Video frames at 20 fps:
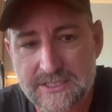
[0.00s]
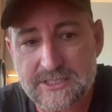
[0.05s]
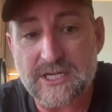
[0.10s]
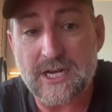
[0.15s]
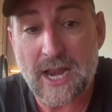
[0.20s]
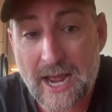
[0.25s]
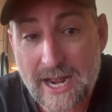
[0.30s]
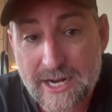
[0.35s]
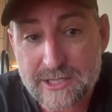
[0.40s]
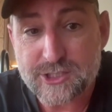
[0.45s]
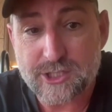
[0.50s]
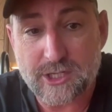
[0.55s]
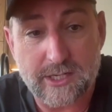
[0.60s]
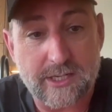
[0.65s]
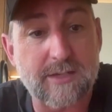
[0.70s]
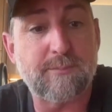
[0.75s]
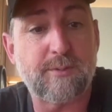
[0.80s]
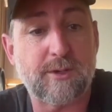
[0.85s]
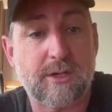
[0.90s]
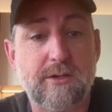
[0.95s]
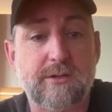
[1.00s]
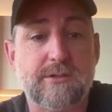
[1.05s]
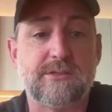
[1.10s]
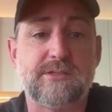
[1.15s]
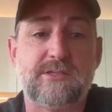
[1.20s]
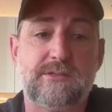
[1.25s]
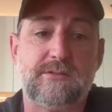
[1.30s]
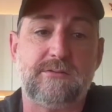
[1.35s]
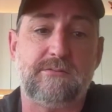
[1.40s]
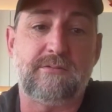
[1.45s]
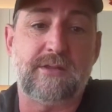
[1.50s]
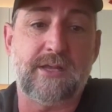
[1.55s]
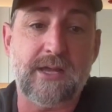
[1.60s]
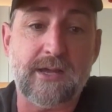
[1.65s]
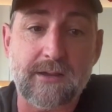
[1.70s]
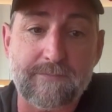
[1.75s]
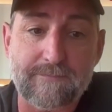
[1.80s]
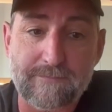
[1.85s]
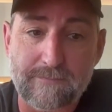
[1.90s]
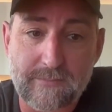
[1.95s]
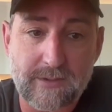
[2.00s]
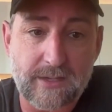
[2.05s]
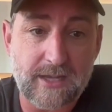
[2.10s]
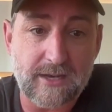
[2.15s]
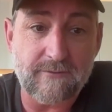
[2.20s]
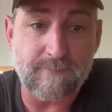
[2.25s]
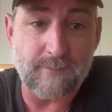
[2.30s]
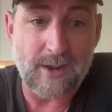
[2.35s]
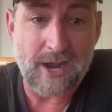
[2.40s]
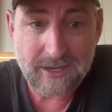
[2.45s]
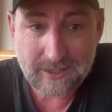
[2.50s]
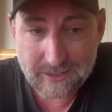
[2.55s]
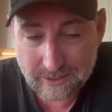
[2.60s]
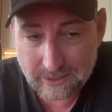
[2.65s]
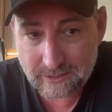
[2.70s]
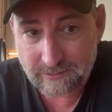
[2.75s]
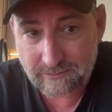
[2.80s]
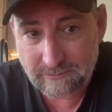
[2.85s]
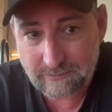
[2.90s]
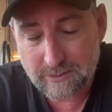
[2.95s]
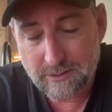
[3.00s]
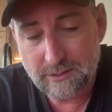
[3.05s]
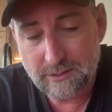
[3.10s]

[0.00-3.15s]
largely because their head of marketing